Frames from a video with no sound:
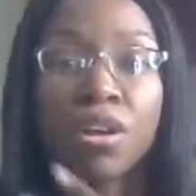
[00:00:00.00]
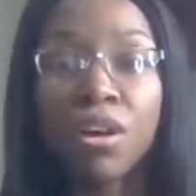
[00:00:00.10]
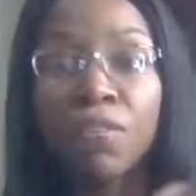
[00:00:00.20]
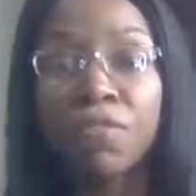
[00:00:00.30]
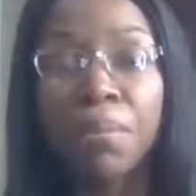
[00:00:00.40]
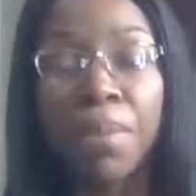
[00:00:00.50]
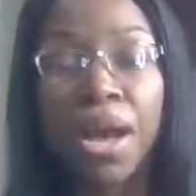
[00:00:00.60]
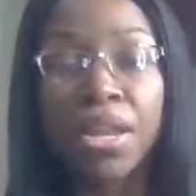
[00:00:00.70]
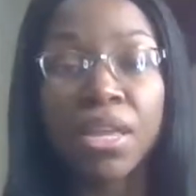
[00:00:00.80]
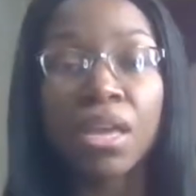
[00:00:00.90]
of the
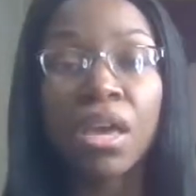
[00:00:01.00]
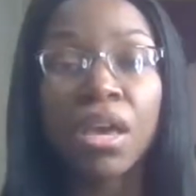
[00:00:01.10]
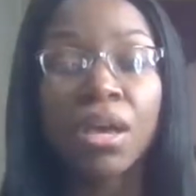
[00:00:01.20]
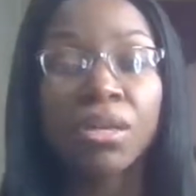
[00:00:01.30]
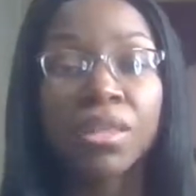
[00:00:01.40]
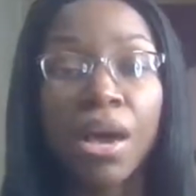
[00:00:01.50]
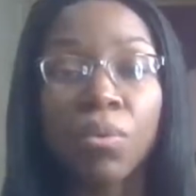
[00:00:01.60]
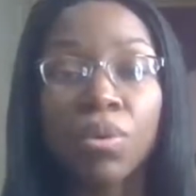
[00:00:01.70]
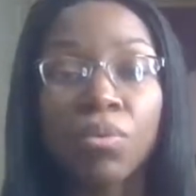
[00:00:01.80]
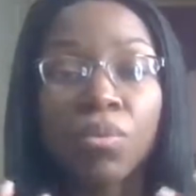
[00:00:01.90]
body
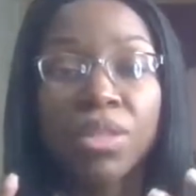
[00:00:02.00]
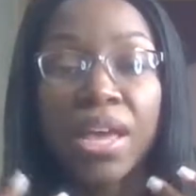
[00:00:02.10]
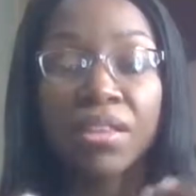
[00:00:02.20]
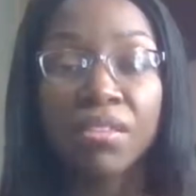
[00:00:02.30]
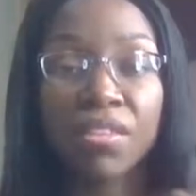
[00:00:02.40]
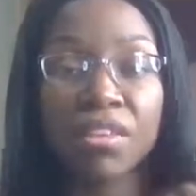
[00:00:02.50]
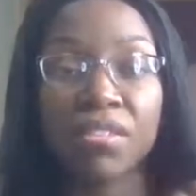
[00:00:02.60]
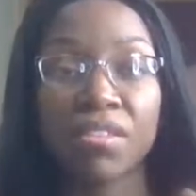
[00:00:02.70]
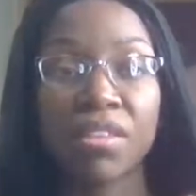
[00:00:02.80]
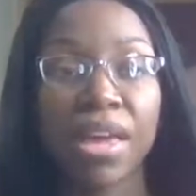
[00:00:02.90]
that disease
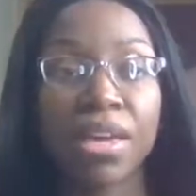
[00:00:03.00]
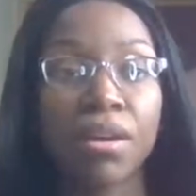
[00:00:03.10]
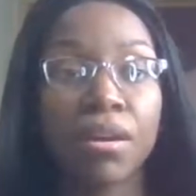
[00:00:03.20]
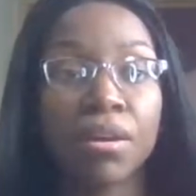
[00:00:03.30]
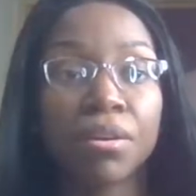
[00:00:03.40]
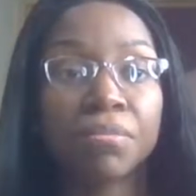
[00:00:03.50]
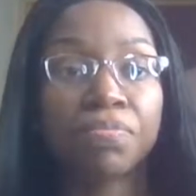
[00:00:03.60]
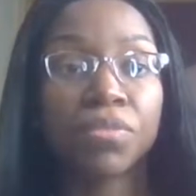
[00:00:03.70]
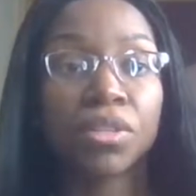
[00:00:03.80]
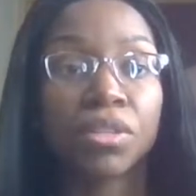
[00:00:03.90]
is, like
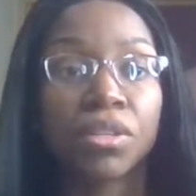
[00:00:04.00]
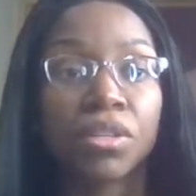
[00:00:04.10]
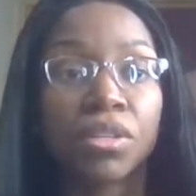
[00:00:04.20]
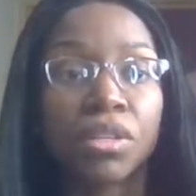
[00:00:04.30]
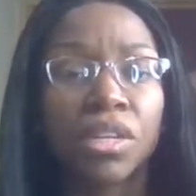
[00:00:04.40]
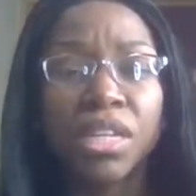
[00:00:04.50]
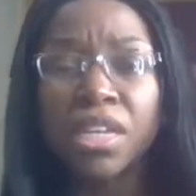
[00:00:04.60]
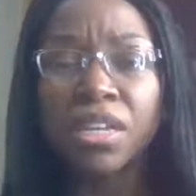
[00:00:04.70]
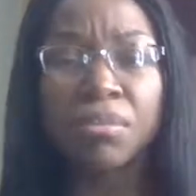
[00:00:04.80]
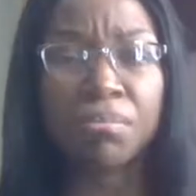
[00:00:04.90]

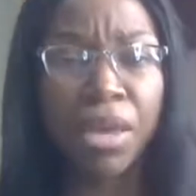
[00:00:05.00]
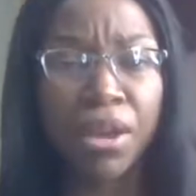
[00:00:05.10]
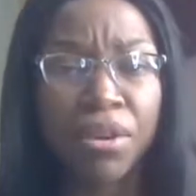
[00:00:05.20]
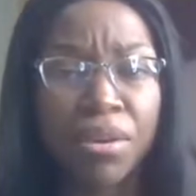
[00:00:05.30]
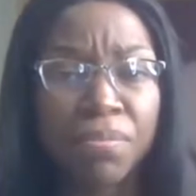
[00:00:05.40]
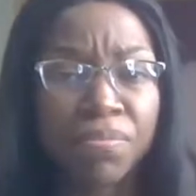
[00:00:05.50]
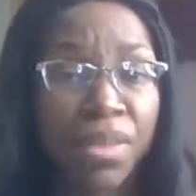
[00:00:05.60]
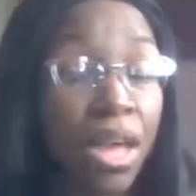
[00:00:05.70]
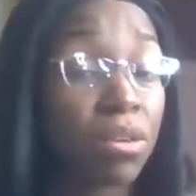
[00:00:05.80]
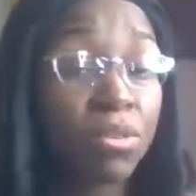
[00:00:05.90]
Gullion bear.
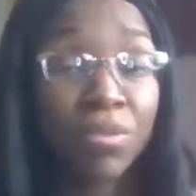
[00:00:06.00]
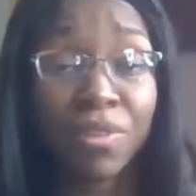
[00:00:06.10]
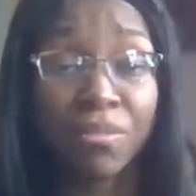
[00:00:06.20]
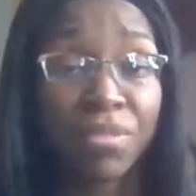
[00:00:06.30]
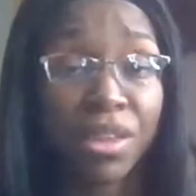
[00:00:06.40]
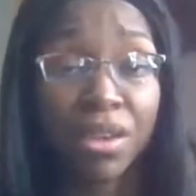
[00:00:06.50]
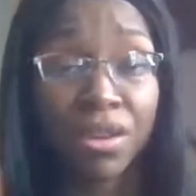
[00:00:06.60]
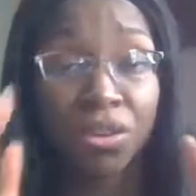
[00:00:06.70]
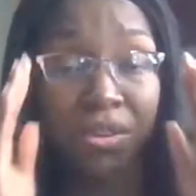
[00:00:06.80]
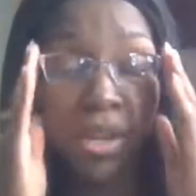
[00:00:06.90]
I don't know if I'm saying
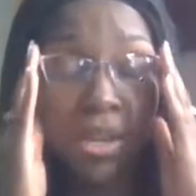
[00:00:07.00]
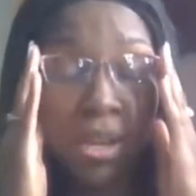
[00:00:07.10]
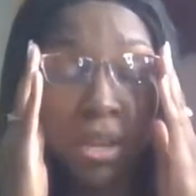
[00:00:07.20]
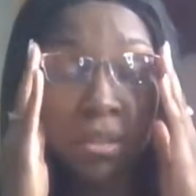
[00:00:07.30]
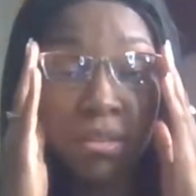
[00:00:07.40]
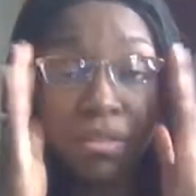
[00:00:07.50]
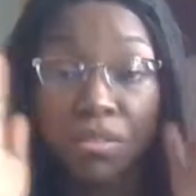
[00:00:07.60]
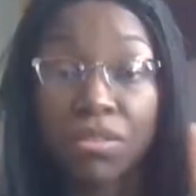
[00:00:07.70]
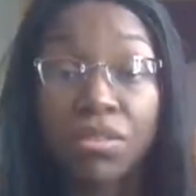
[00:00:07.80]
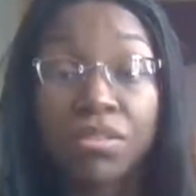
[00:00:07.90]
it correctly.
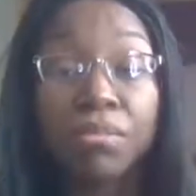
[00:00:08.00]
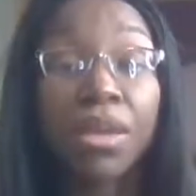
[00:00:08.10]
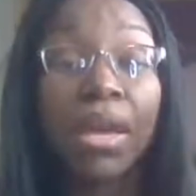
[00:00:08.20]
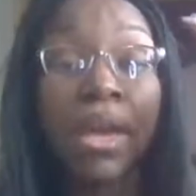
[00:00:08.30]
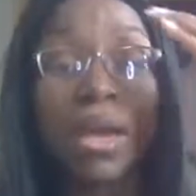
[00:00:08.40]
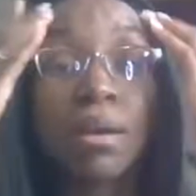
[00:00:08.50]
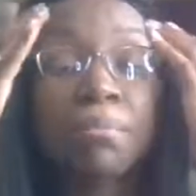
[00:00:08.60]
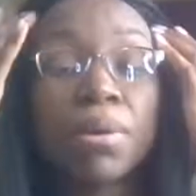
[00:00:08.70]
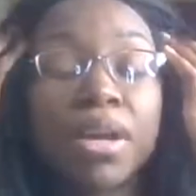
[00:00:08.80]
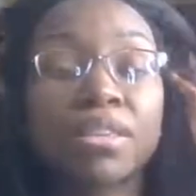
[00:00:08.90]
Excuse me,
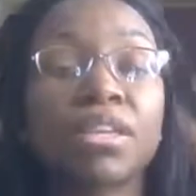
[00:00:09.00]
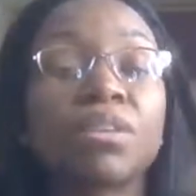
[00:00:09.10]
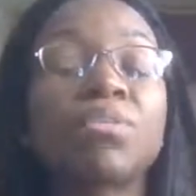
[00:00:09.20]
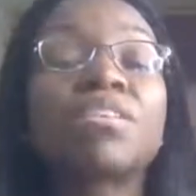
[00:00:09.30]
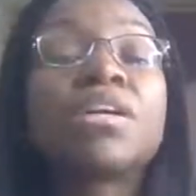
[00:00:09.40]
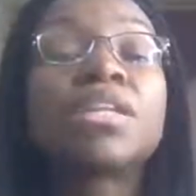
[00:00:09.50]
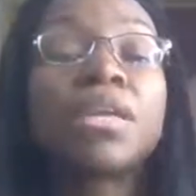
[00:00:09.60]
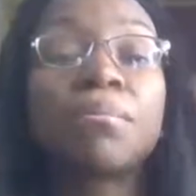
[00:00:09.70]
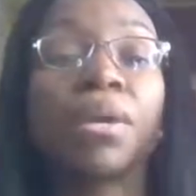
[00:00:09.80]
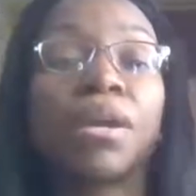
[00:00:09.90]
but I think it was
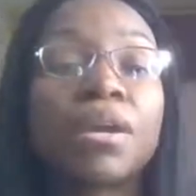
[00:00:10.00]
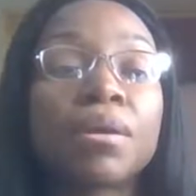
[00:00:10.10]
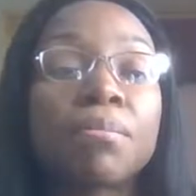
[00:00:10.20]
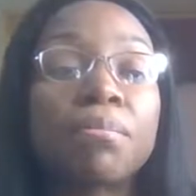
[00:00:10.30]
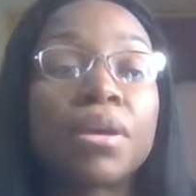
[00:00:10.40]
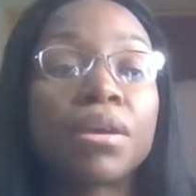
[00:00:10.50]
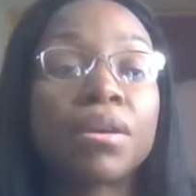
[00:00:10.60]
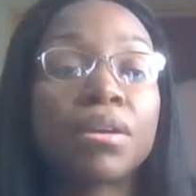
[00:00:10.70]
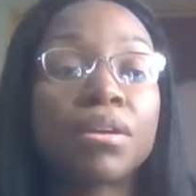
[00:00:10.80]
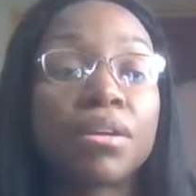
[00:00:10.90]
Gullion bear
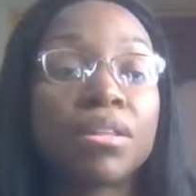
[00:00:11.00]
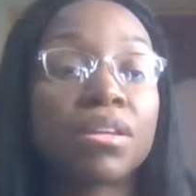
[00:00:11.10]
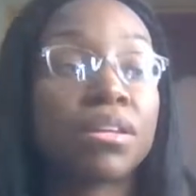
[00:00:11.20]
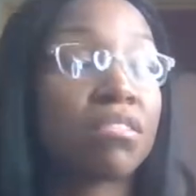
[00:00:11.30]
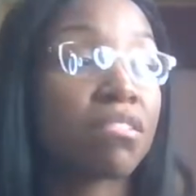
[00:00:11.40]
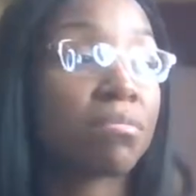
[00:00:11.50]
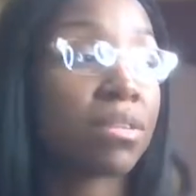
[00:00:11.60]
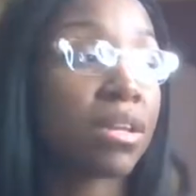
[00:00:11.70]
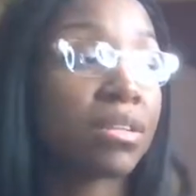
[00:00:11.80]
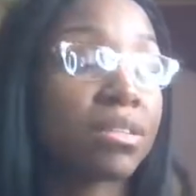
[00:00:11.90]
Gullion,
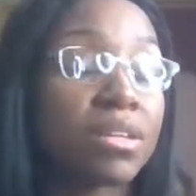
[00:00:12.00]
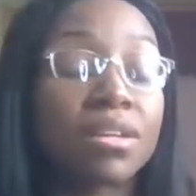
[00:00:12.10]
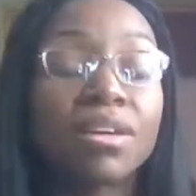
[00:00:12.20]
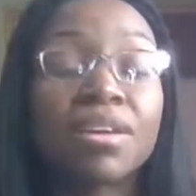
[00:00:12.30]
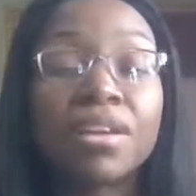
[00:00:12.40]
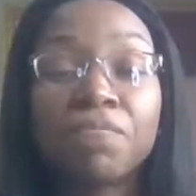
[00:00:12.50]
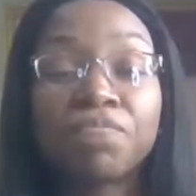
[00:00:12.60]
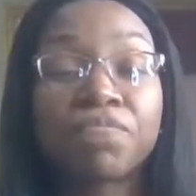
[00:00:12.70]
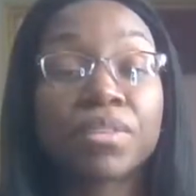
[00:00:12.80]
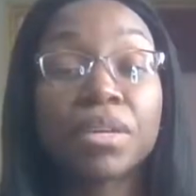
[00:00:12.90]
something like that.
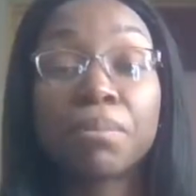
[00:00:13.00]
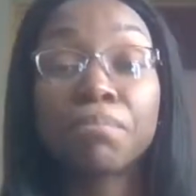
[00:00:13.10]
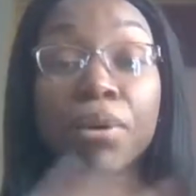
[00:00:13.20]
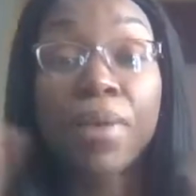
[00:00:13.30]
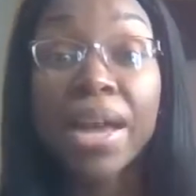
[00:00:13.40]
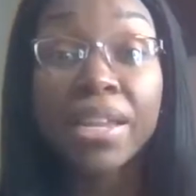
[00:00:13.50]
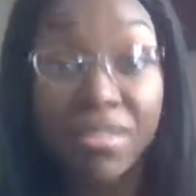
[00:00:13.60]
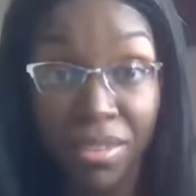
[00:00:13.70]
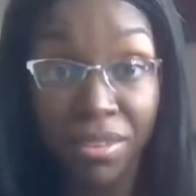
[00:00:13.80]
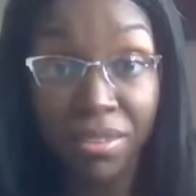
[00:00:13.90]

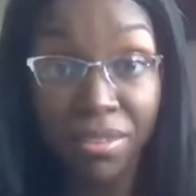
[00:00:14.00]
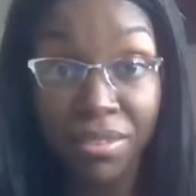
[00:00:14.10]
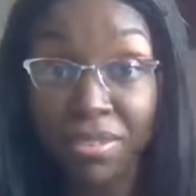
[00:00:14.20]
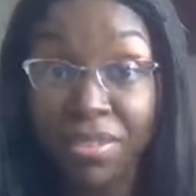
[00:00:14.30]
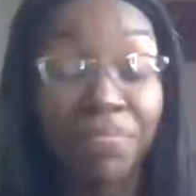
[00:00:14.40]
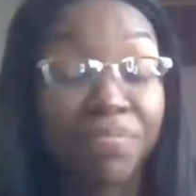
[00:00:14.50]
Paralysis